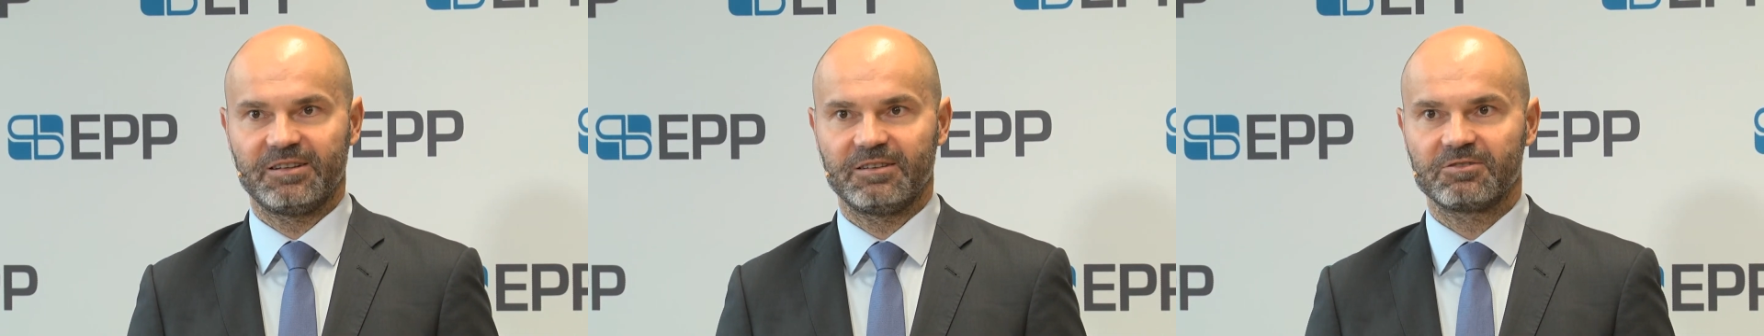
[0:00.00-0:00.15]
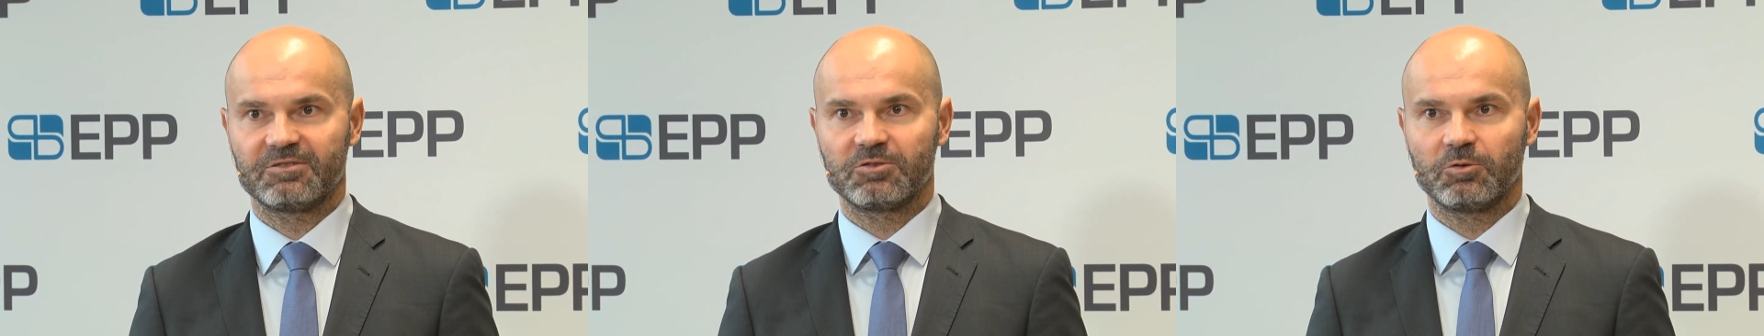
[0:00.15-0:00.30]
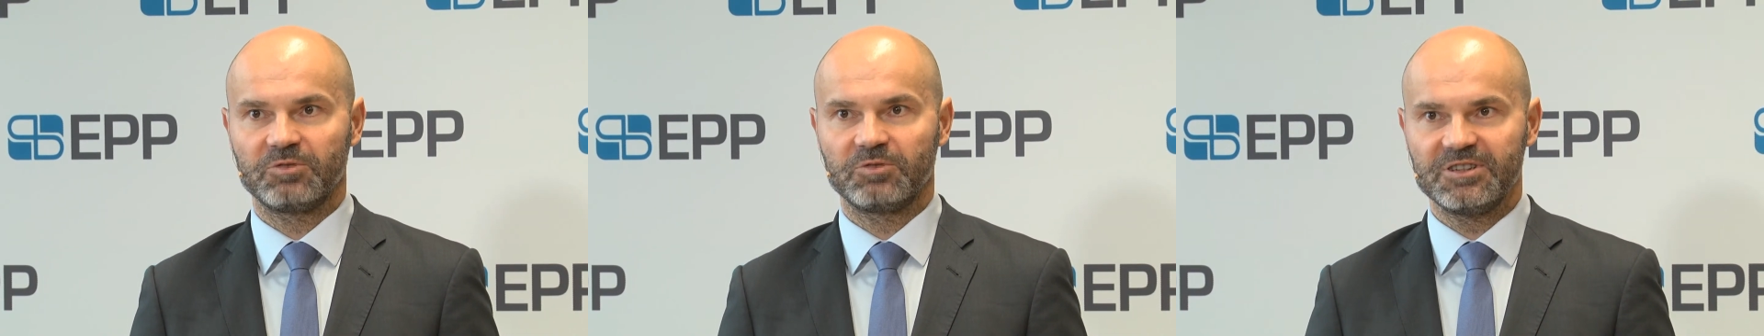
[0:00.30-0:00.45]

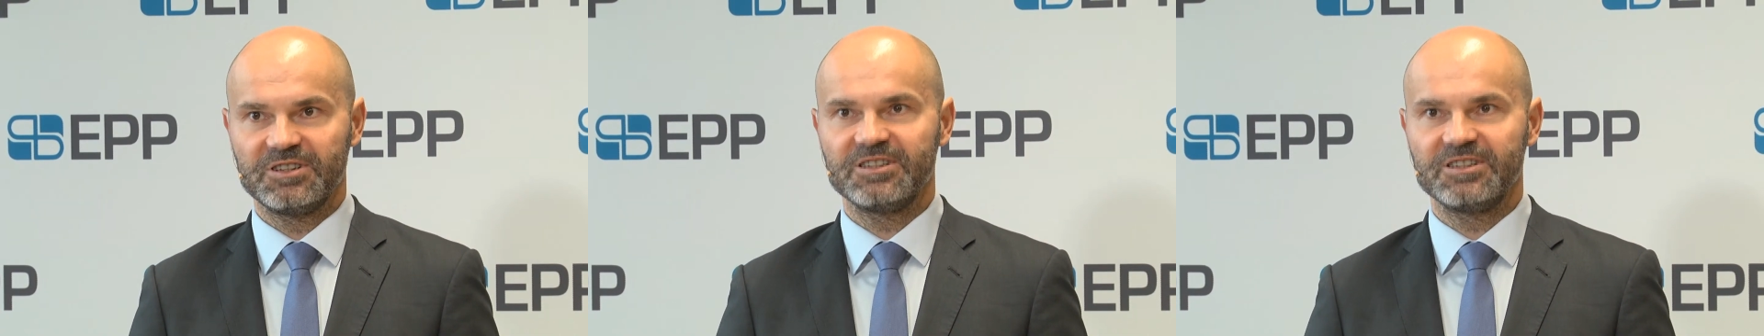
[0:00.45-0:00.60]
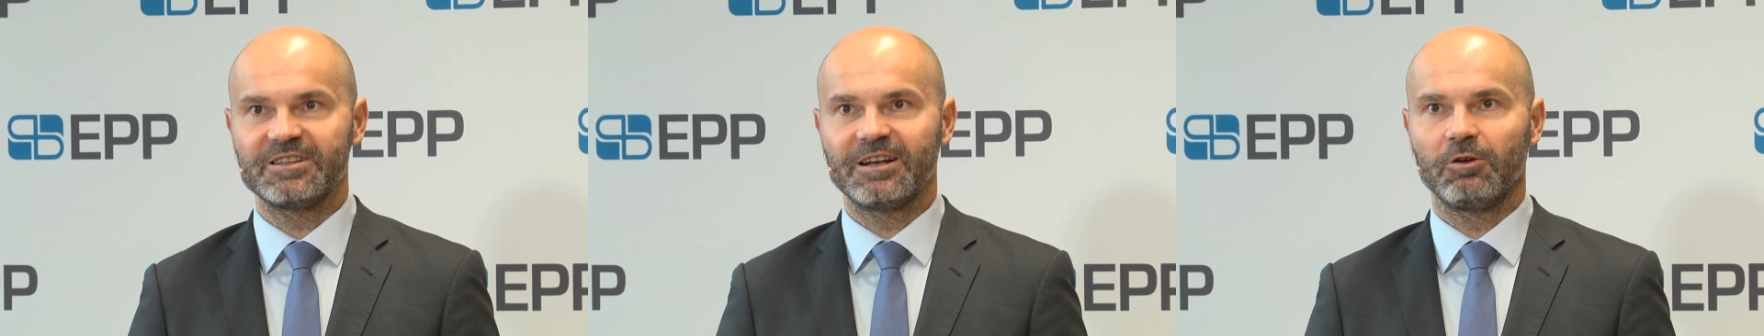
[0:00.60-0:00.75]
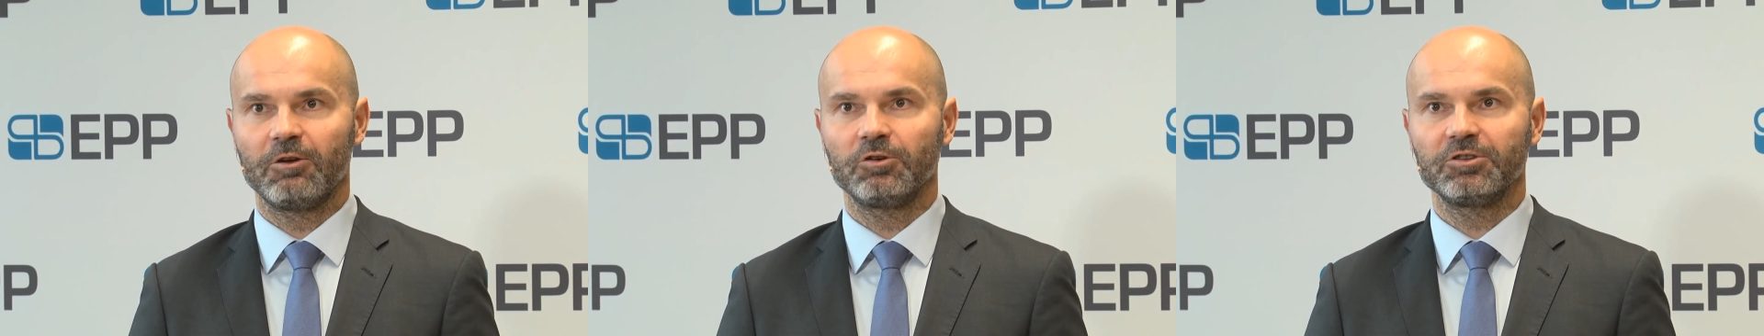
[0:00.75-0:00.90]
So this
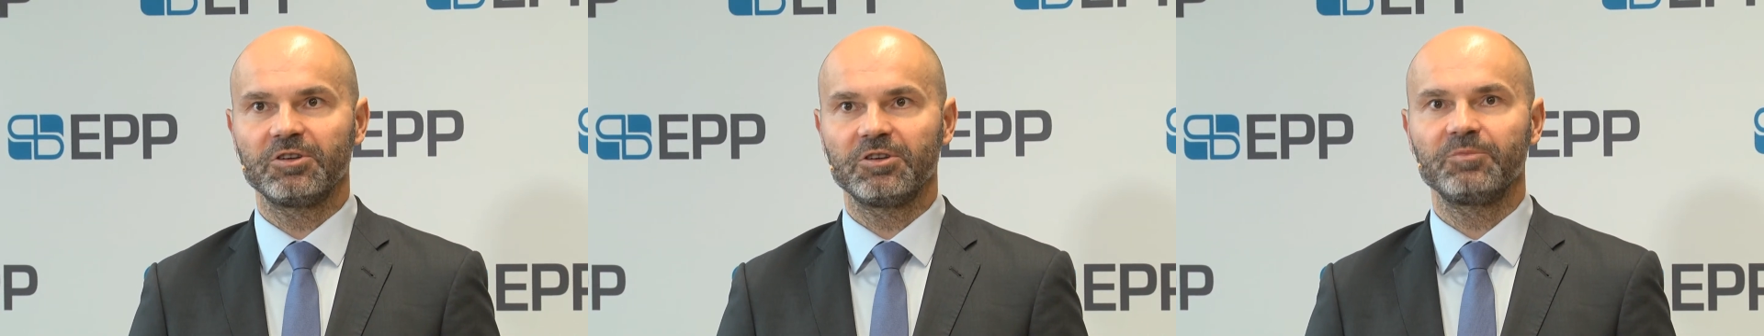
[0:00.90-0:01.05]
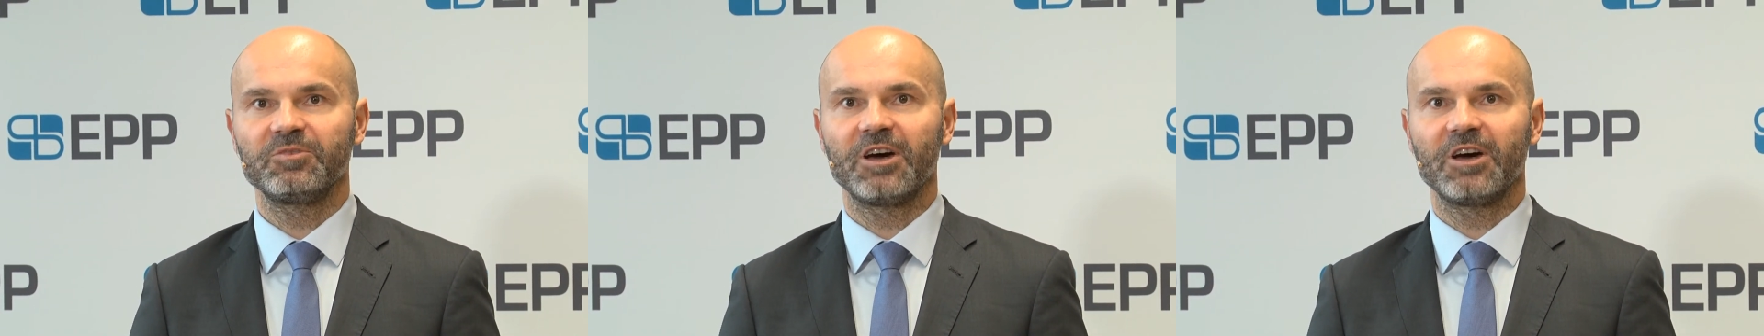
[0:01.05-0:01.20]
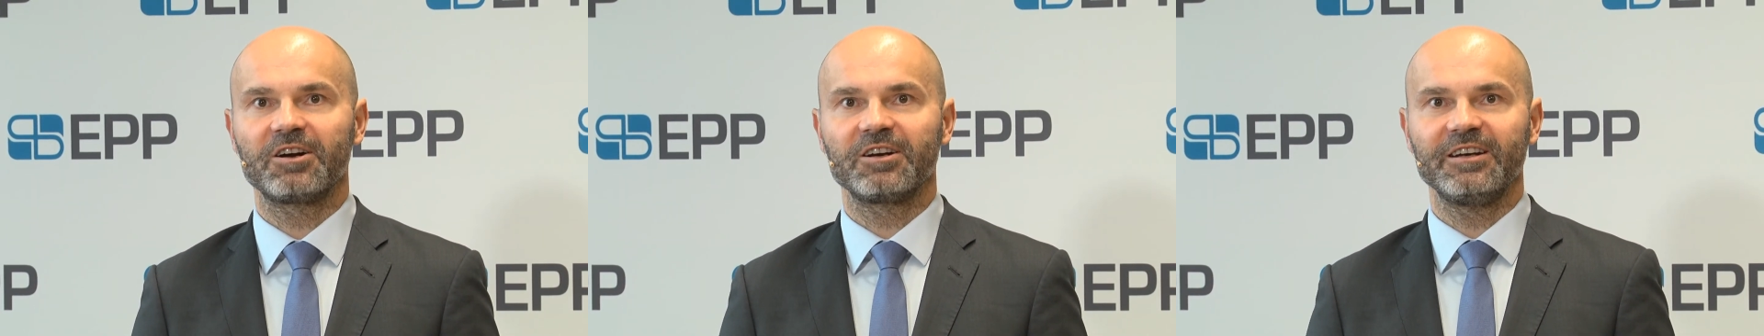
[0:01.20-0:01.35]
is a
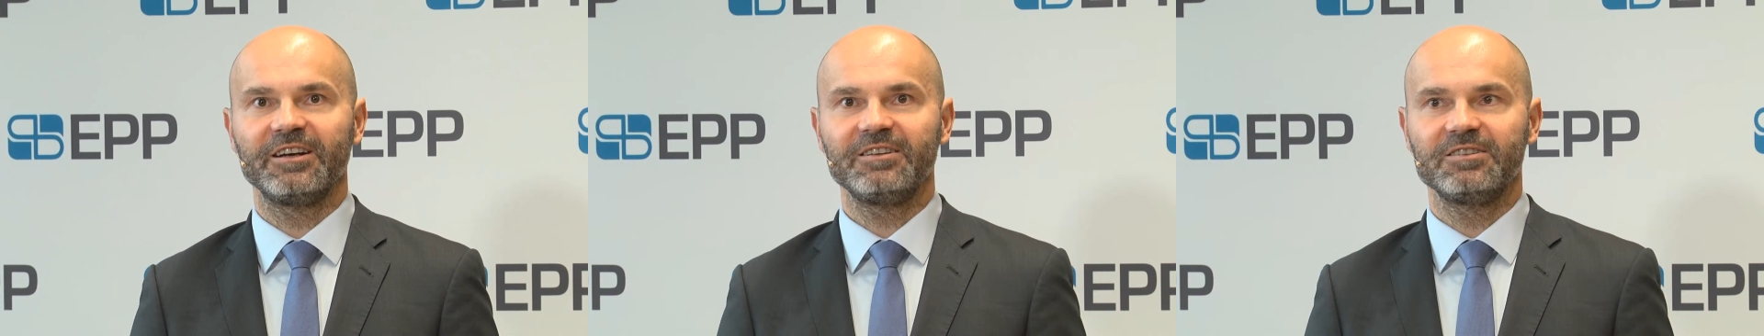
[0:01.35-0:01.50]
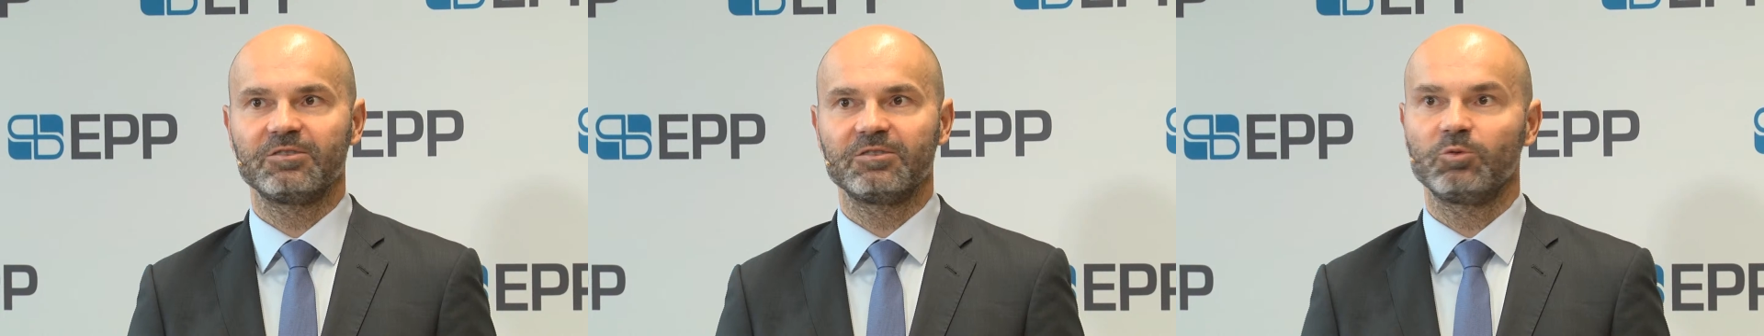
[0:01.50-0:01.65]
long-term target.